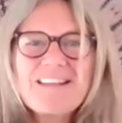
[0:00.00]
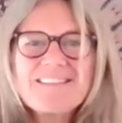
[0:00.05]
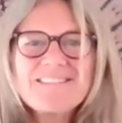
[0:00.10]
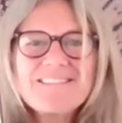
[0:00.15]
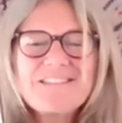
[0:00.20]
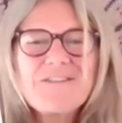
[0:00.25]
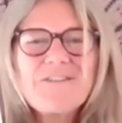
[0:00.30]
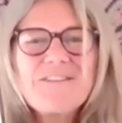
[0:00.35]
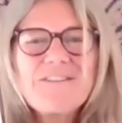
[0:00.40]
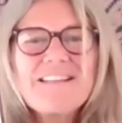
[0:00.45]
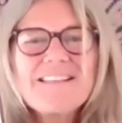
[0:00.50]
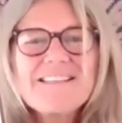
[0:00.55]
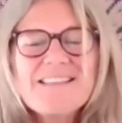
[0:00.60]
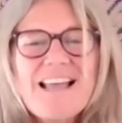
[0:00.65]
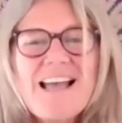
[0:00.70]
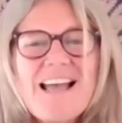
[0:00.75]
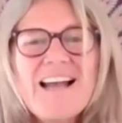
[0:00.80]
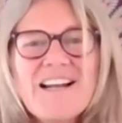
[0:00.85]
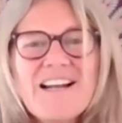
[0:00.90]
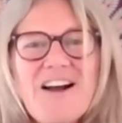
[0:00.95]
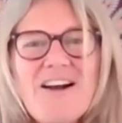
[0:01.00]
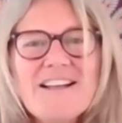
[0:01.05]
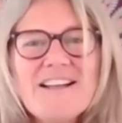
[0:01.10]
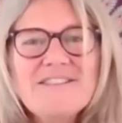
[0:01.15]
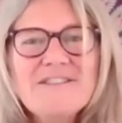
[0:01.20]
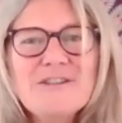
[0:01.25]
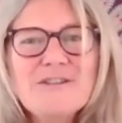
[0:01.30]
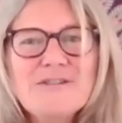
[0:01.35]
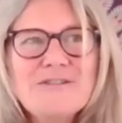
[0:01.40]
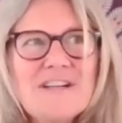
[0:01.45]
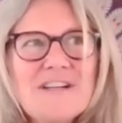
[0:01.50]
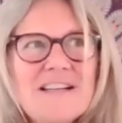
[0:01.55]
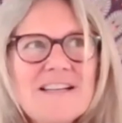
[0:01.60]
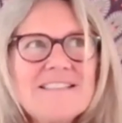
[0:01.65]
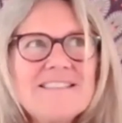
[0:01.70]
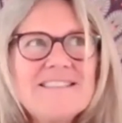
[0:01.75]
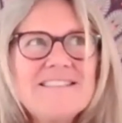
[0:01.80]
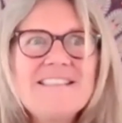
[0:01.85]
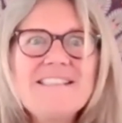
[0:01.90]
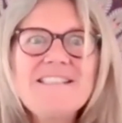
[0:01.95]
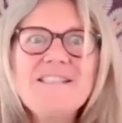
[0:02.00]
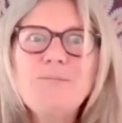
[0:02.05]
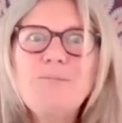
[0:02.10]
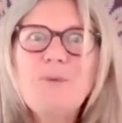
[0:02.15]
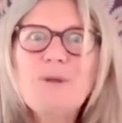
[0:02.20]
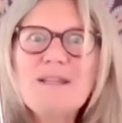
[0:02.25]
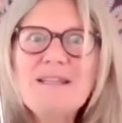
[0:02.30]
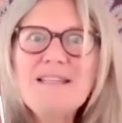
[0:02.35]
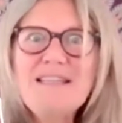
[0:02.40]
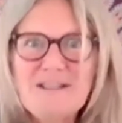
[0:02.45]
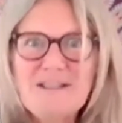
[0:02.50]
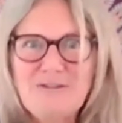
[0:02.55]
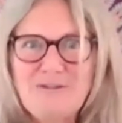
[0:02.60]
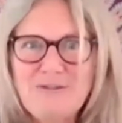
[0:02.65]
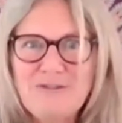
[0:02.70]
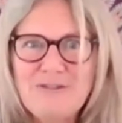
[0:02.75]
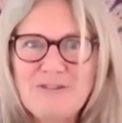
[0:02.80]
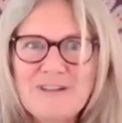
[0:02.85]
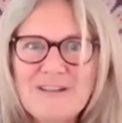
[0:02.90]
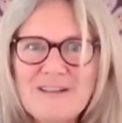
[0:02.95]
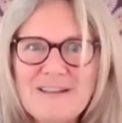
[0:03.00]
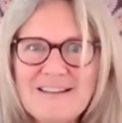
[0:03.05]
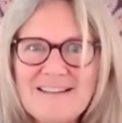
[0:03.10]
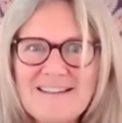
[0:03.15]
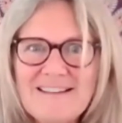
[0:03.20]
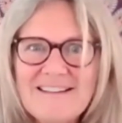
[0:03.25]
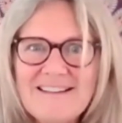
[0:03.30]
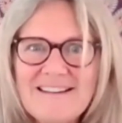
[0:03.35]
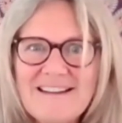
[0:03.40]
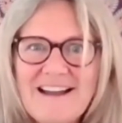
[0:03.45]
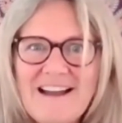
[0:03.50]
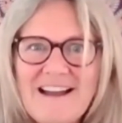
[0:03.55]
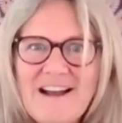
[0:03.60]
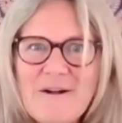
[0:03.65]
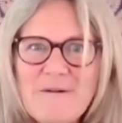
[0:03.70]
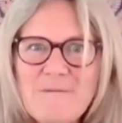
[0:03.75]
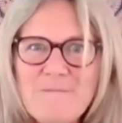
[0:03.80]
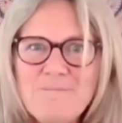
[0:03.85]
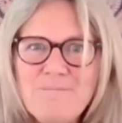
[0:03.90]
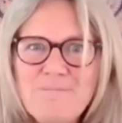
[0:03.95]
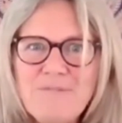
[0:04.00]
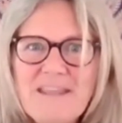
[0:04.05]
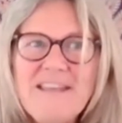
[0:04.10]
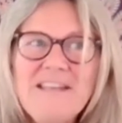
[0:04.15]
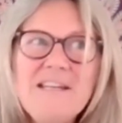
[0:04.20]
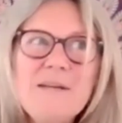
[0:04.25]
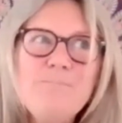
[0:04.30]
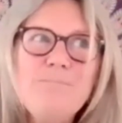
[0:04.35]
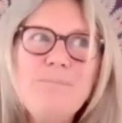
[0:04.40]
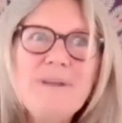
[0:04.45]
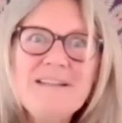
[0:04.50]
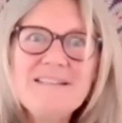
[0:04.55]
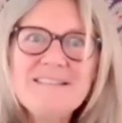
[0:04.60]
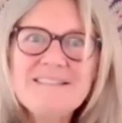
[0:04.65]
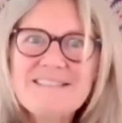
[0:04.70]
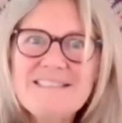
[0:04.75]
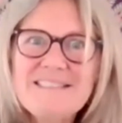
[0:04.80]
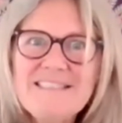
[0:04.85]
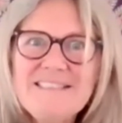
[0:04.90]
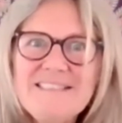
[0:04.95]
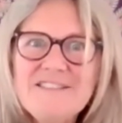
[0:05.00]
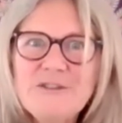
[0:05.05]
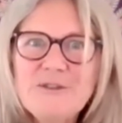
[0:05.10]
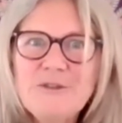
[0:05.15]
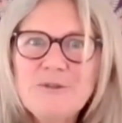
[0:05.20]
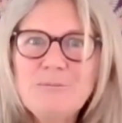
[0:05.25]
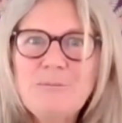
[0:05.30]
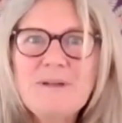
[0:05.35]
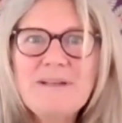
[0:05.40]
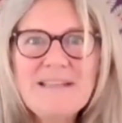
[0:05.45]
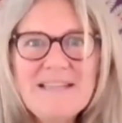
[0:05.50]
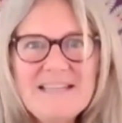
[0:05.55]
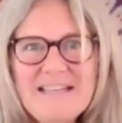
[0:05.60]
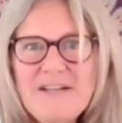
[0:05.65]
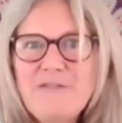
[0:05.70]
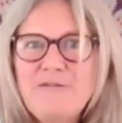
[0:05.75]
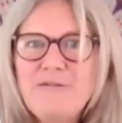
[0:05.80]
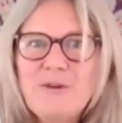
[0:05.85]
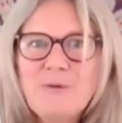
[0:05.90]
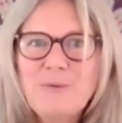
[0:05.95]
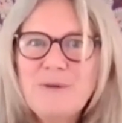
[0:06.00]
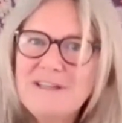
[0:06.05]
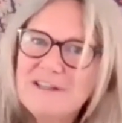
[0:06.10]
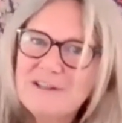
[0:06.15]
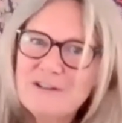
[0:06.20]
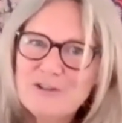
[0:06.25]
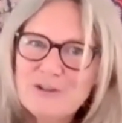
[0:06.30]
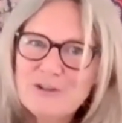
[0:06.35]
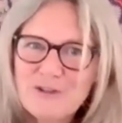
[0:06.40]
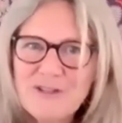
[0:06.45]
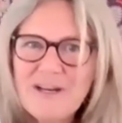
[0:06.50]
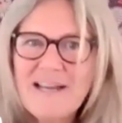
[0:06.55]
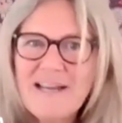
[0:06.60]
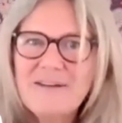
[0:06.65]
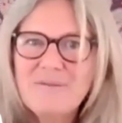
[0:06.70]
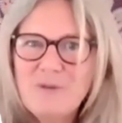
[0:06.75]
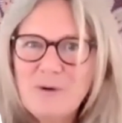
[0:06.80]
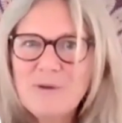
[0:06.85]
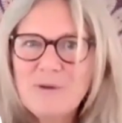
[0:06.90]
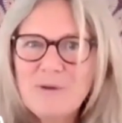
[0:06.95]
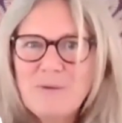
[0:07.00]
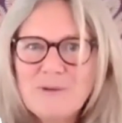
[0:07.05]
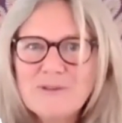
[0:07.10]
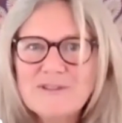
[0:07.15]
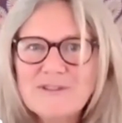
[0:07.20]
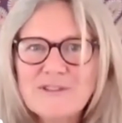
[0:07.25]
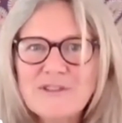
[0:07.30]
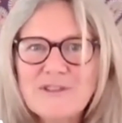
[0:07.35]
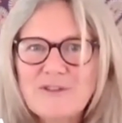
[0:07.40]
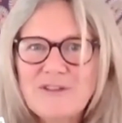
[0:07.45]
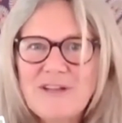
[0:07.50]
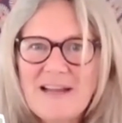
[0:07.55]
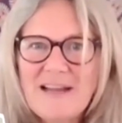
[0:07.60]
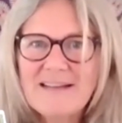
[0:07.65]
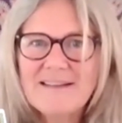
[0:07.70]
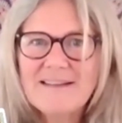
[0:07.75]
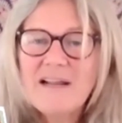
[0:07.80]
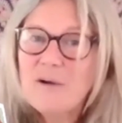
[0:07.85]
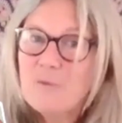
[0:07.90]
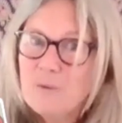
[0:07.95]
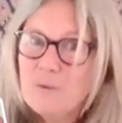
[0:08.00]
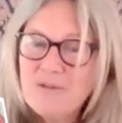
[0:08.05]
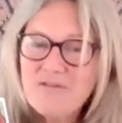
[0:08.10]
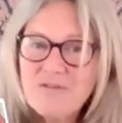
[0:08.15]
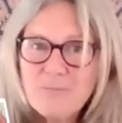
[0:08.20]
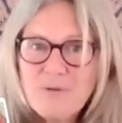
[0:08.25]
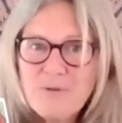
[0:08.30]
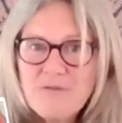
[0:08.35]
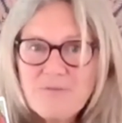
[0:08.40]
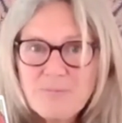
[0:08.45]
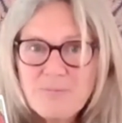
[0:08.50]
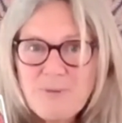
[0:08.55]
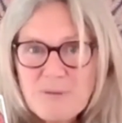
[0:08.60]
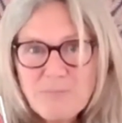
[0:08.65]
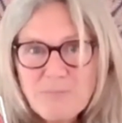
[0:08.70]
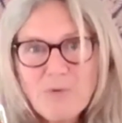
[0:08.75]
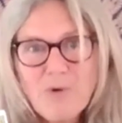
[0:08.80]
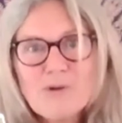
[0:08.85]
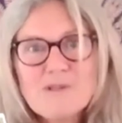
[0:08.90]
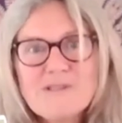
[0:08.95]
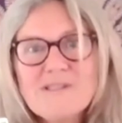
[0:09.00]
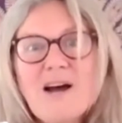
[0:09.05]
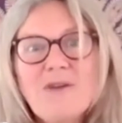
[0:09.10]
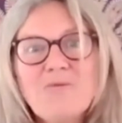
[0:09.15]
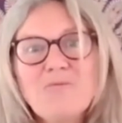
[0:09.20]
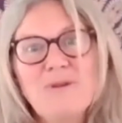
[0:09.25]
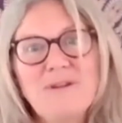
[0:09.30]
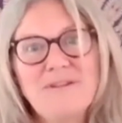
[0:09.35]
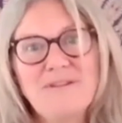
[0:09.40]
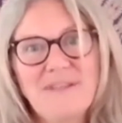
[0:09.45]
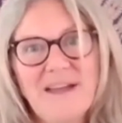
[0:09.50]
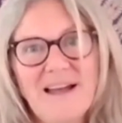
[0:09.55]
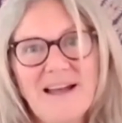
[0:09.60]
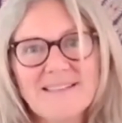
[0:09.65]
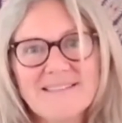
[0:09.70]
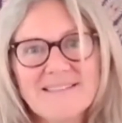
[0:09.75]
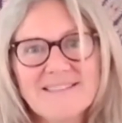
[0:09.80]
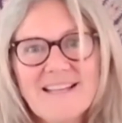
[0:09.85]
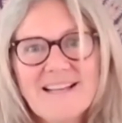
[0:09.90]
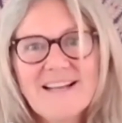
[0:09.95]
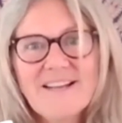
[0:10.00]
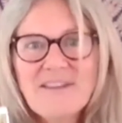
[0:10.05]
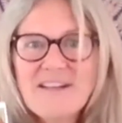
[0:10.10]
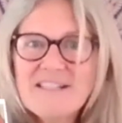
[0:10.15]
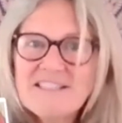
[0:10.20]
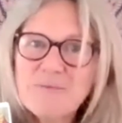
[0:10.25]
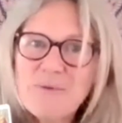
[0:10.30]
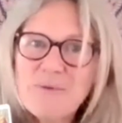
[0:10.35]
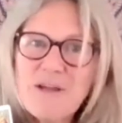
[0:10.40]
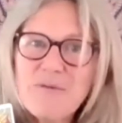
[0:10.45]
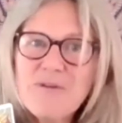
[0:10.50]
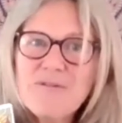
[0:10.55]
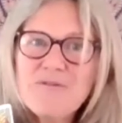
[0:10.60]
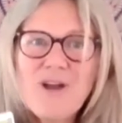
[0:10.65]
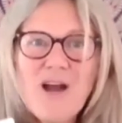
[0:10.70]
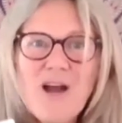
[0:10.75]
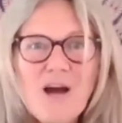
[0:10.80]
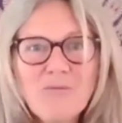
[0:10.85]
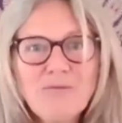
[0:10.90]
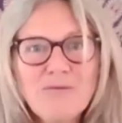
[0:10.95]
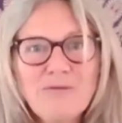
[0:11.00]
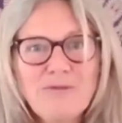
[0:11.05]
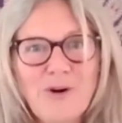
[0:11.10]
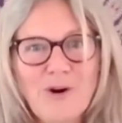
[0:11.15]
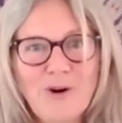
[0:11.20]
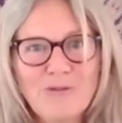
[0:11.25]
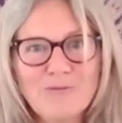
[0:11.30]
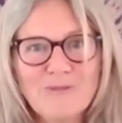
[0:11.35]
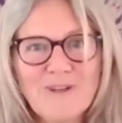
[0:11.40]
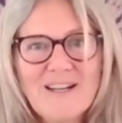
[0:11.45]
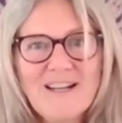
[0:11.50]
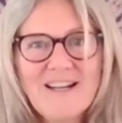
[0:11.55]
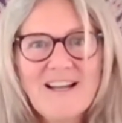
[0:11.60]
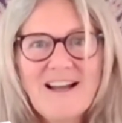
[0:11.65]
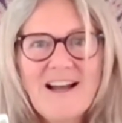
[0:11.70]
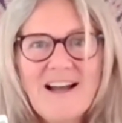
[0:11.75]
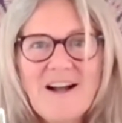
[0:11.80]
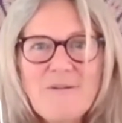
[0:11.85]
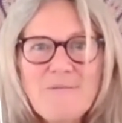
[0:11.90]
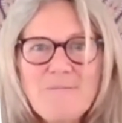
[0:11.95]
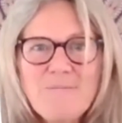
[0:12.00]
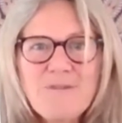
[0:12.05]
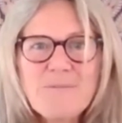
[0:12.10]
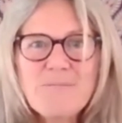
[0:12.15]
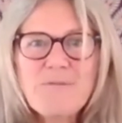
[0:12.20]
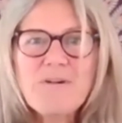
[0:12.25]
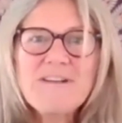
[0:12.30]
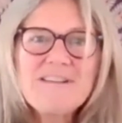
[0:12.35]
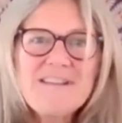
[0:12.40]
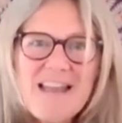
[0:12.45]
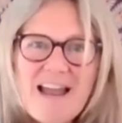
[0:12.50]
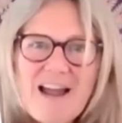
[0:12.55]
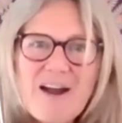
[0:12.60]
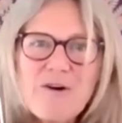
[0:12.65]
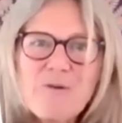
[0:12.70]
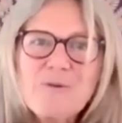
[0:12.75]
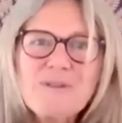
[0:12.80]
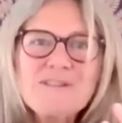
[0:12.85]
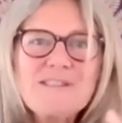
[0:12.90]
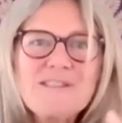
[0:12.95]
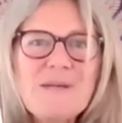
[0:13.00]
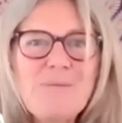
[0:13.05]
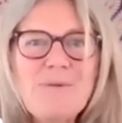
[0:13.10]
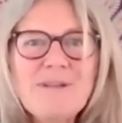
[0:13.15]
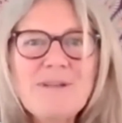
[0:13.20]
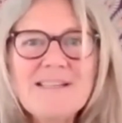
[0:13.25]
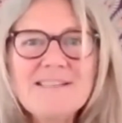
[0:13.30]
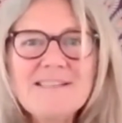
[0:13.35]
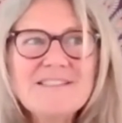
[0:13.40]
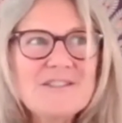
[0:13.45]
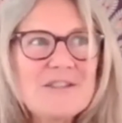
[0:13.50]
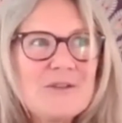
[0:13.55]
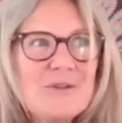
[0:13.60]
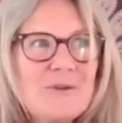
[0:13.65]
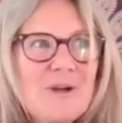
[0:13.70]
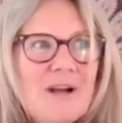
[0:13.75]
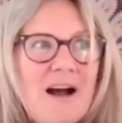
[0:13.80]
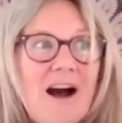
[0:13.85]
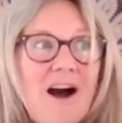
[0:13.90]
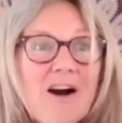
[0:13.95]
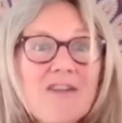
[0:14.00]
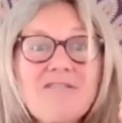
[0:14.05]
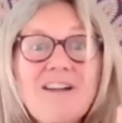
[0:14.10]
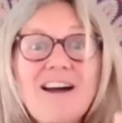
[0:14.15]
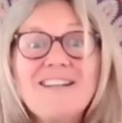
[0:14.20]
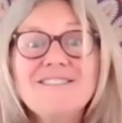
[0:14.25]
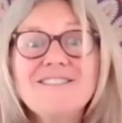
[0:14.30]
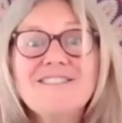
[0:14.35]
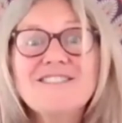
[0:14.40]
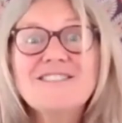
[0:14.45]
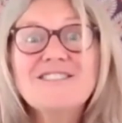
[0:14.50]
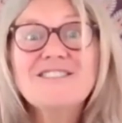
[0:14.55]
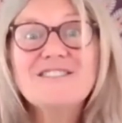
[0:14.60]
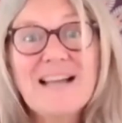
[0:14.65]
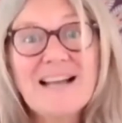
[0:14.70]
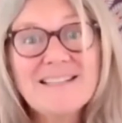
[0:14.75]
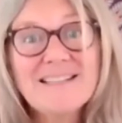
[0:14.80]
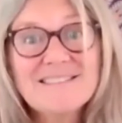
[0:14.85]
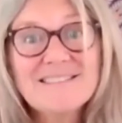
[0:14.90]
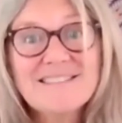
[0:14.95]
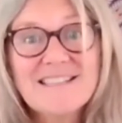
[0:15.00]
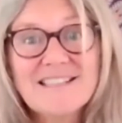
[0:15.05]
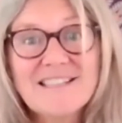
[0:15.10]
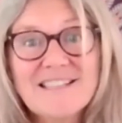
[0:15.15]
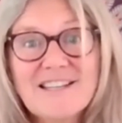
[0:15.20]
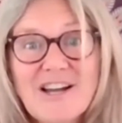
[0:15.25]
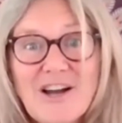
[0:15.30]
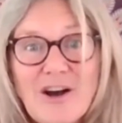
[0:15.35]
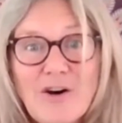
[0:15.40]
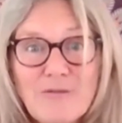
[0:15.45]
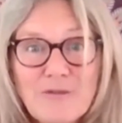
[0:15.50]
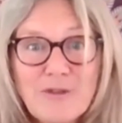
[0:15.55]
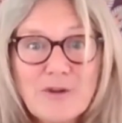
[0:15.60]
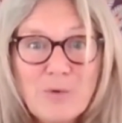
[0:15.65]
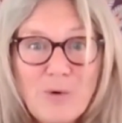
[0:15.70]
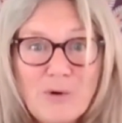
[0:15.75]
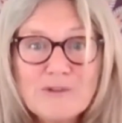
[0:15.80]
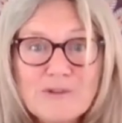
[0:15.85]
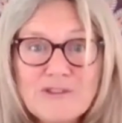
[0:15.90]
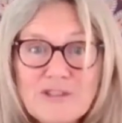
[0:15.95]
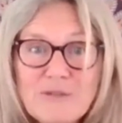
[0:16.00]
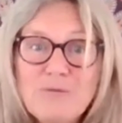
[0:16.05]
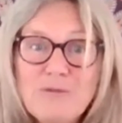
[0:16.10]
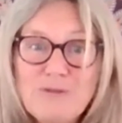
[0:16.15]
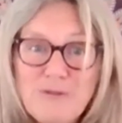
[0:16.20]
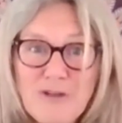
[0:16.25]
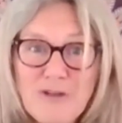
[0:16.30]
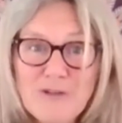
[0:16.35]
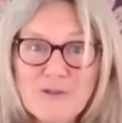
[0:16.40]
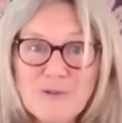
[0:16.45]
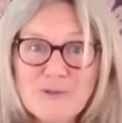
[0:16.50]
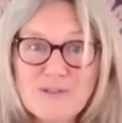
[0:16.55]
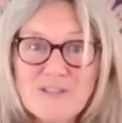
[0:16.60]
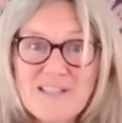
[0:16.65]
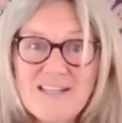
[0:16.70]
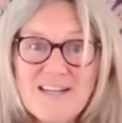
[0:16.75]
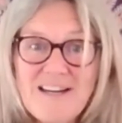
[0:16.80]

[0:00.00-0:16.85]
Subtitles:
So it's that kind of disbelief, inability to believe that we can create what we want to create. We've been brought up with that. That's where we've come from. But now we're stepping into our understanding of the quantum field,